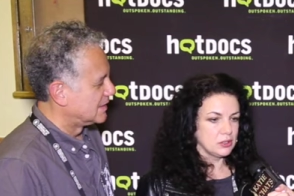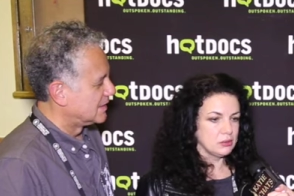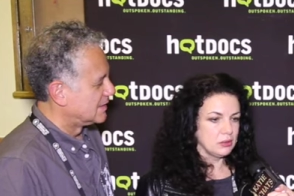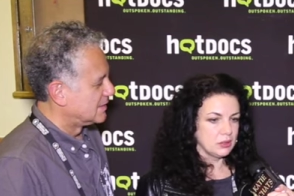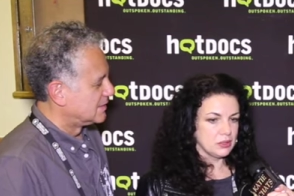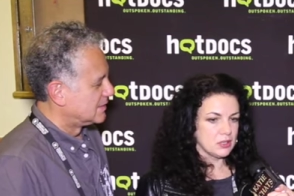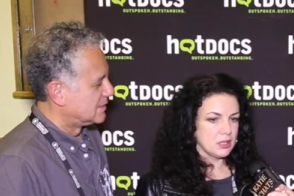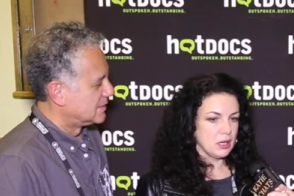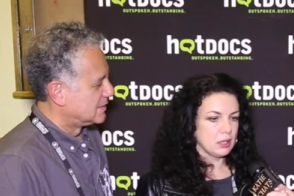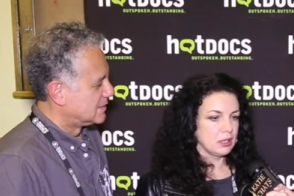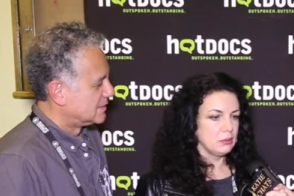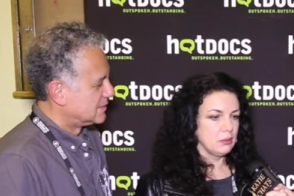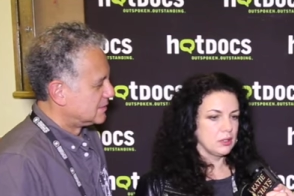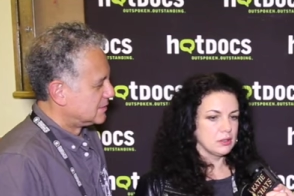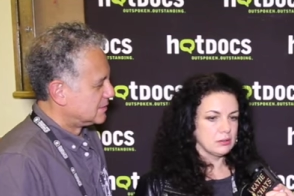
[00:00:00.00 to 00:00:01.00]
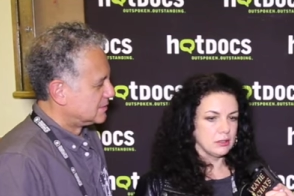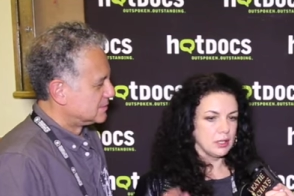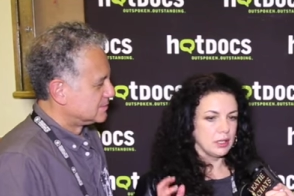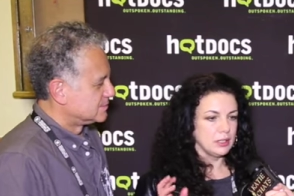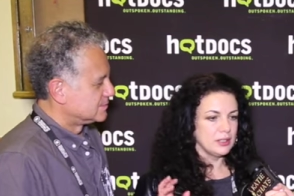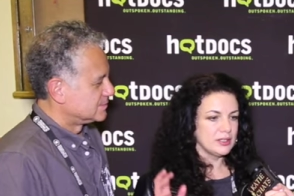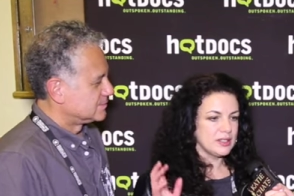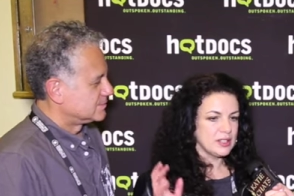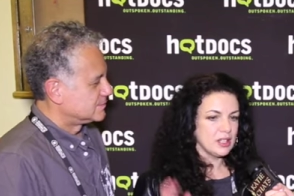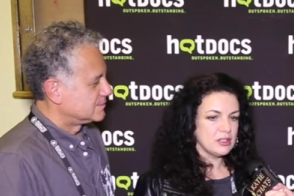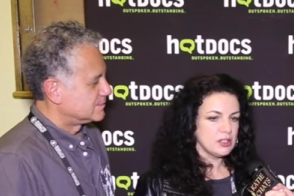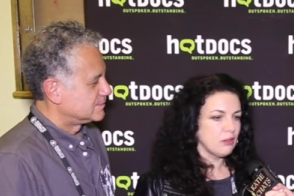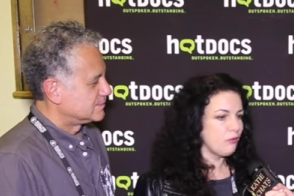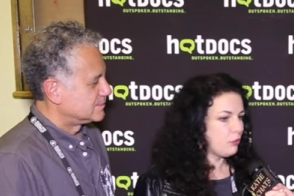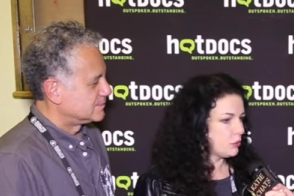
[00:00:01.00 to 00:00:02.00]
Speaker 1: doing this documentary, and he's such
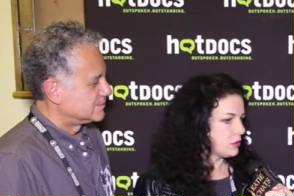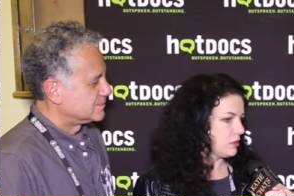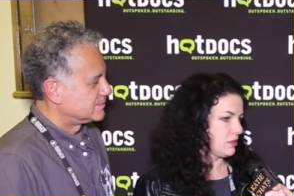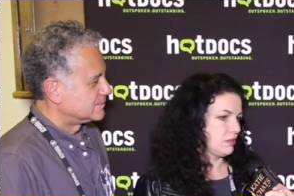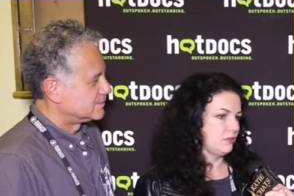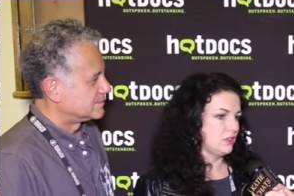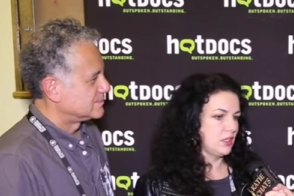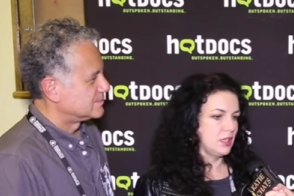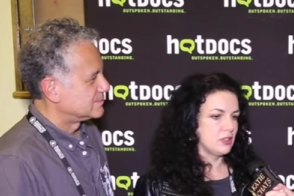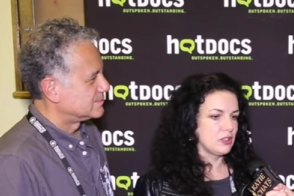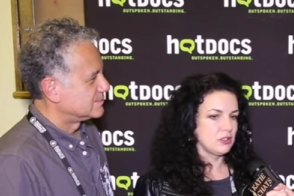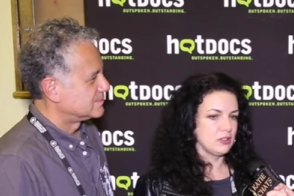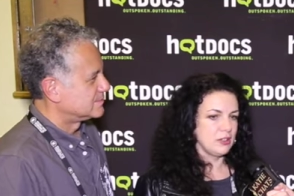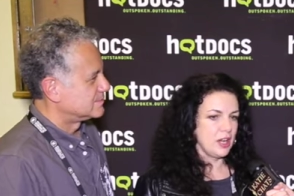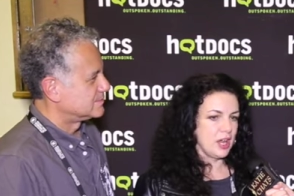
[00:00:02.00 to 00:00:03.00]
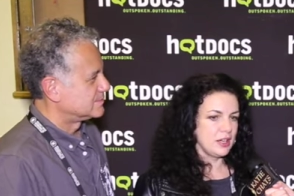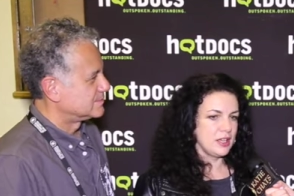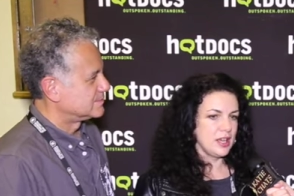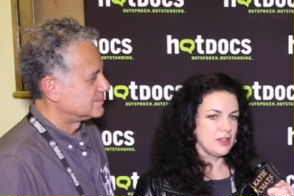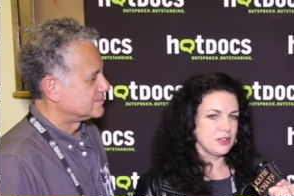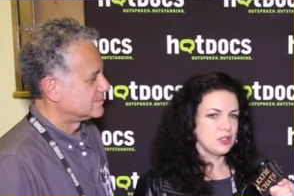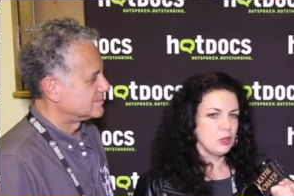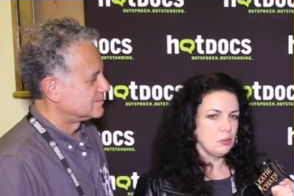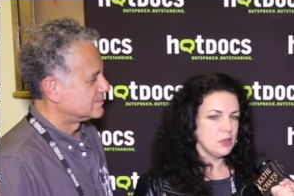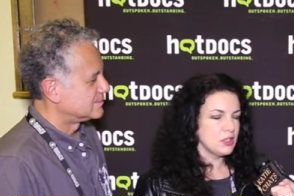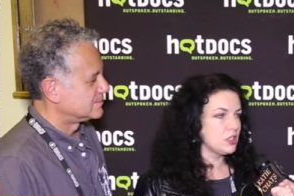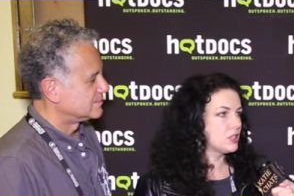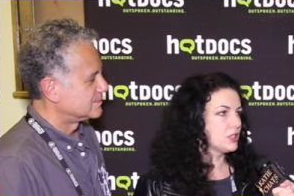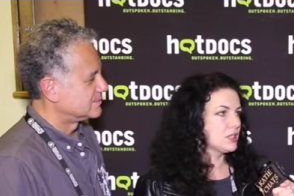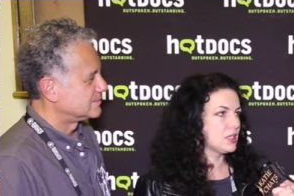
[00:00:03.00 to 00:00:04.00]
a force of nature, and he has so
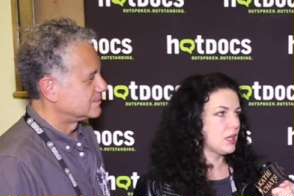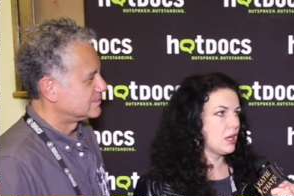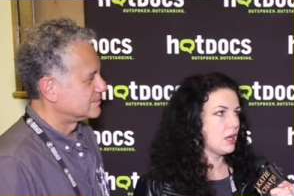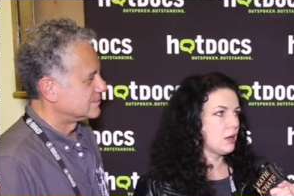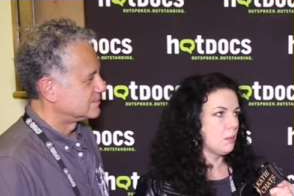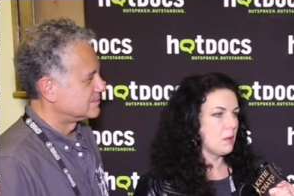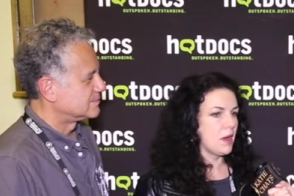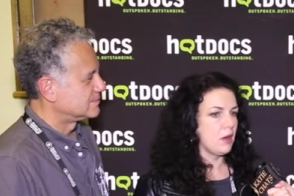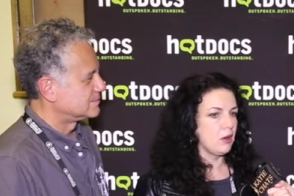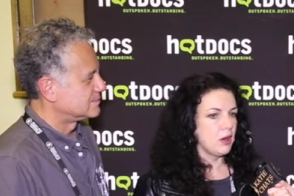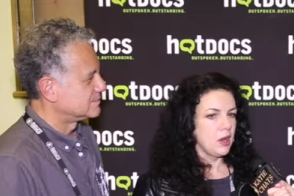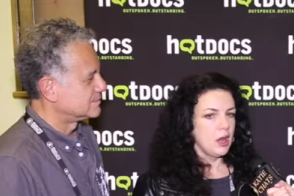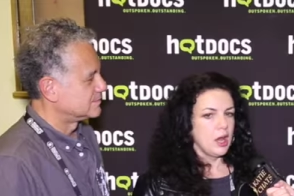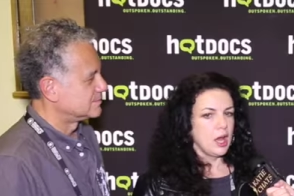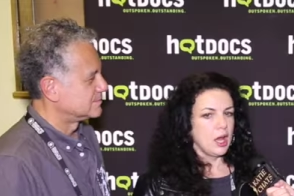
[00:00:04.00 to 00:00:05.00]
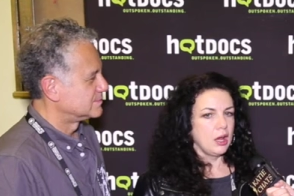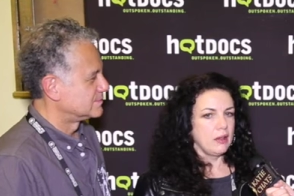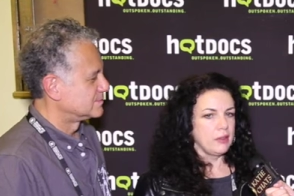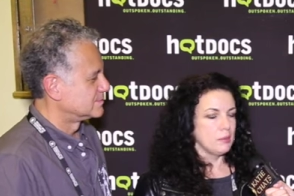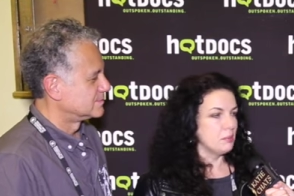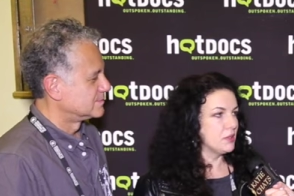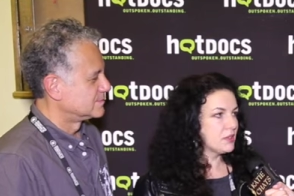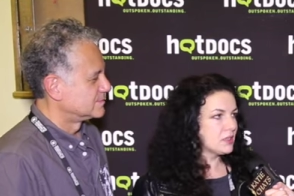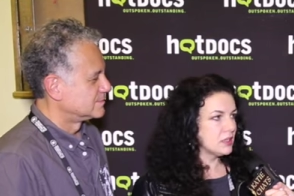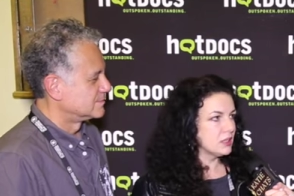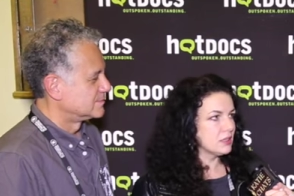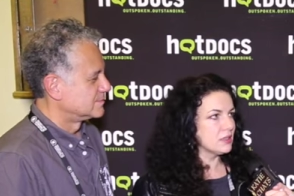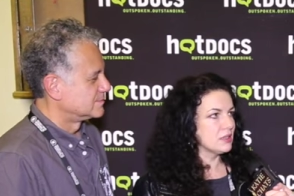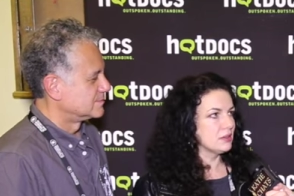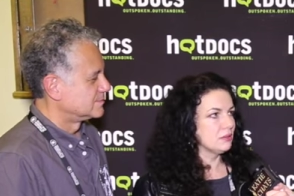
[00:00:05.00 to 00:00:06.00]
much to say about uh, the
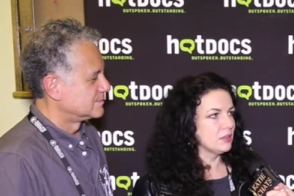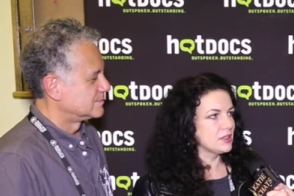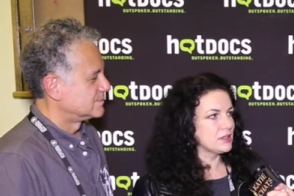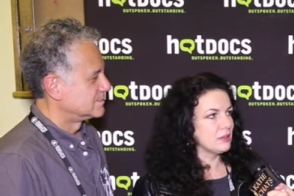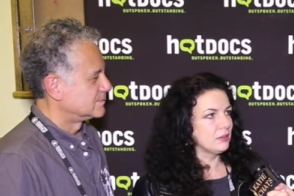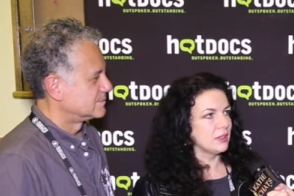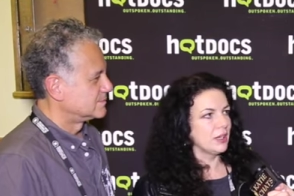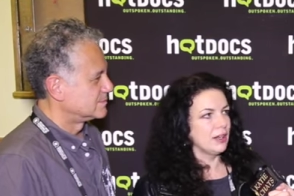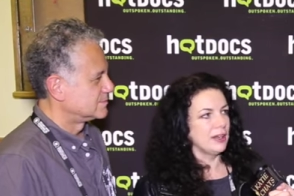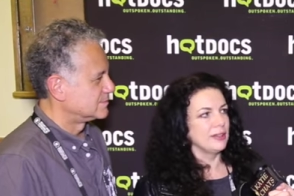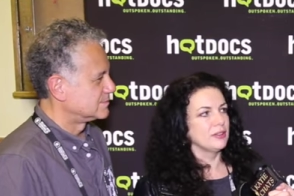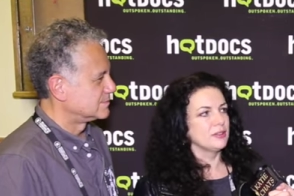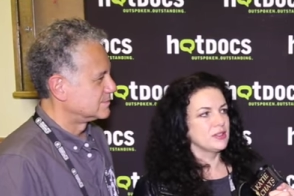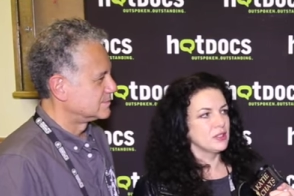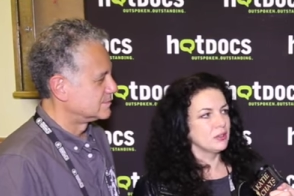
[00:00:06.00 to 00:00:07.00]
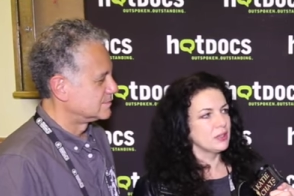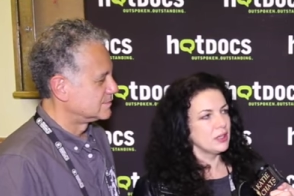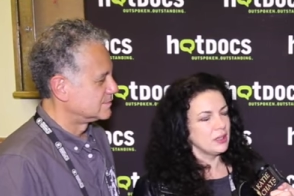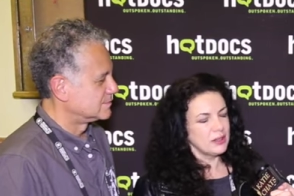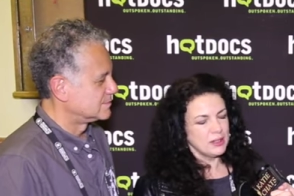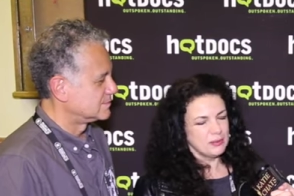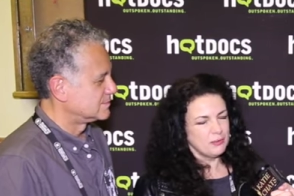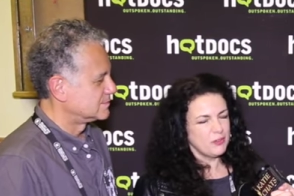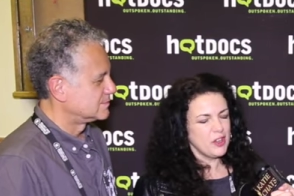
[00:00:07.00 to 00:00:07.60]
business and what's going on. So it, it,